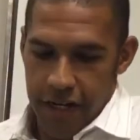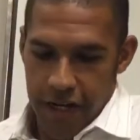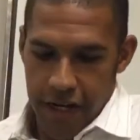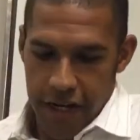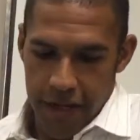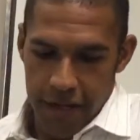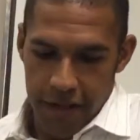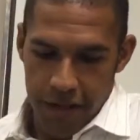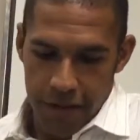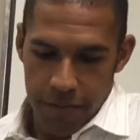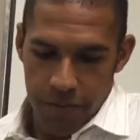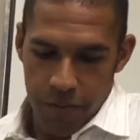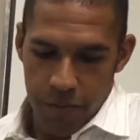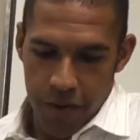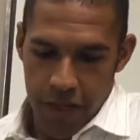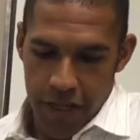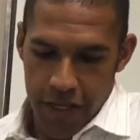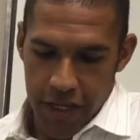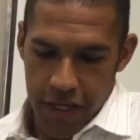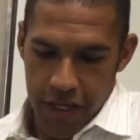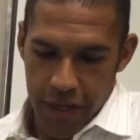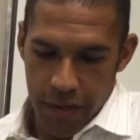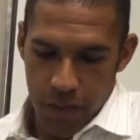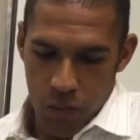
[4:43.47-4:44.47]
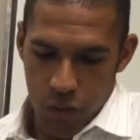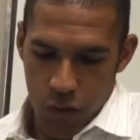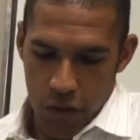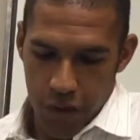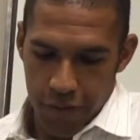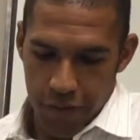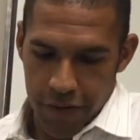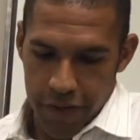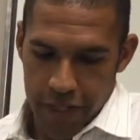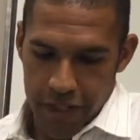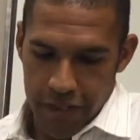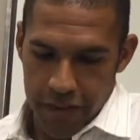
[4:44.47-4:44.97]
in the
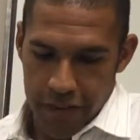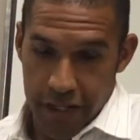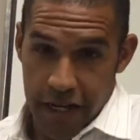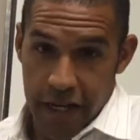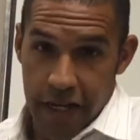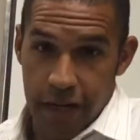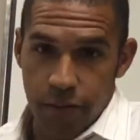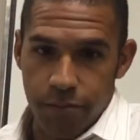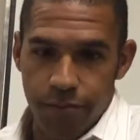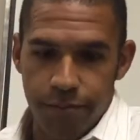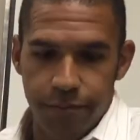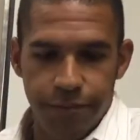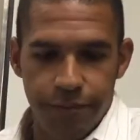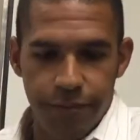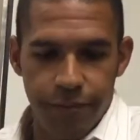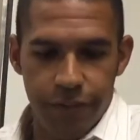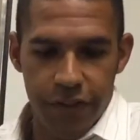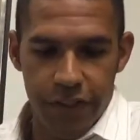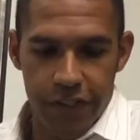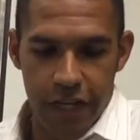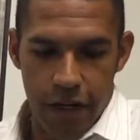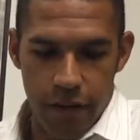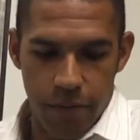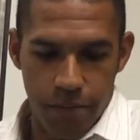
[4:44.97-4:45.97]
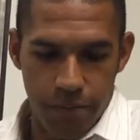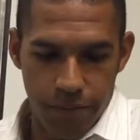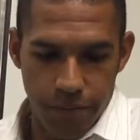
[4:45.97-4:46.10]
workplace now. So,